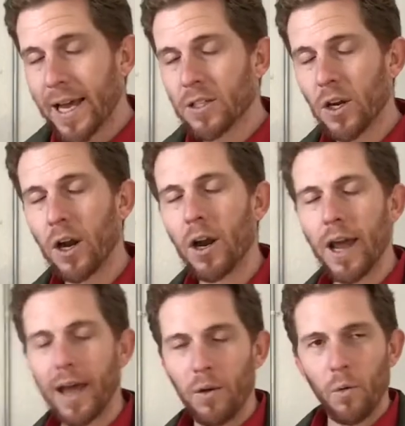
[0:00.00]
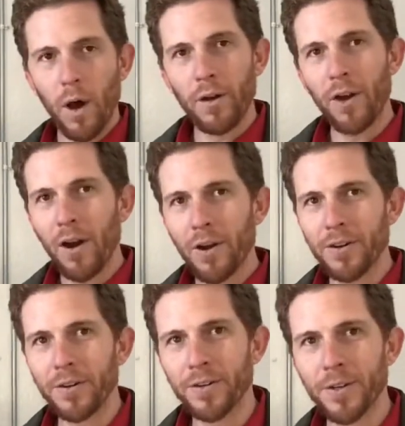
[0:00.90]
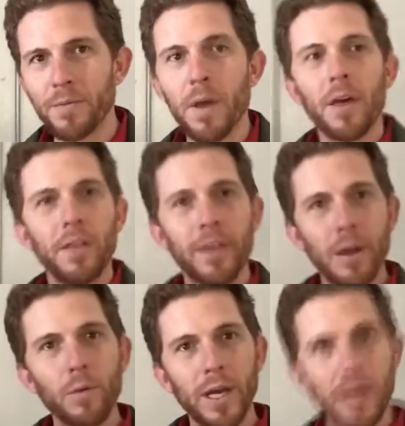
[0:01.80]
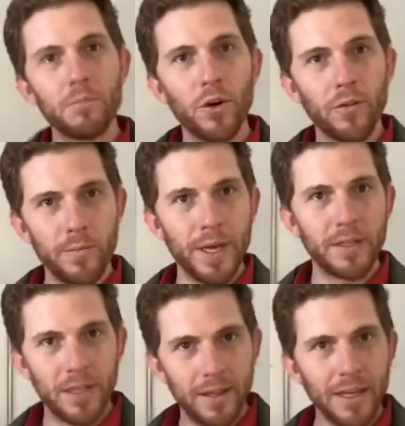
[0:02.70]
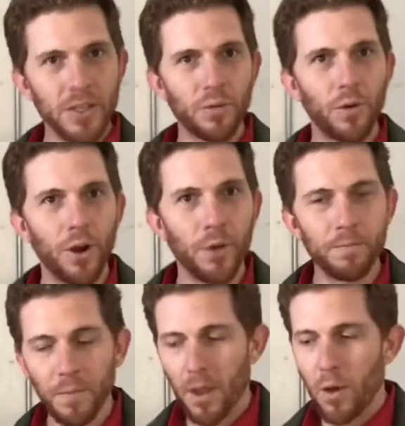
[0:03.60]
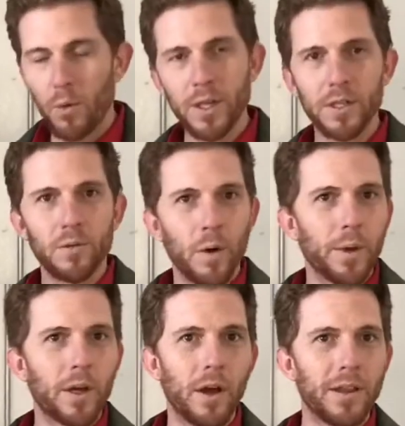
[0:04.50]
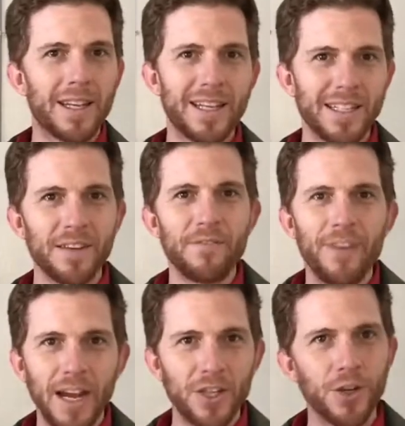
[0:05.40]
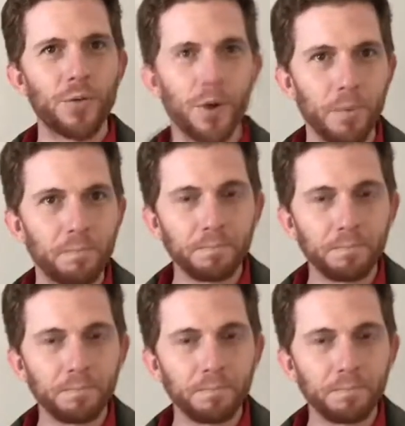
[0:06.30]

eggs are water hardened, then we can move them into this room, which is what we call the disinfection room.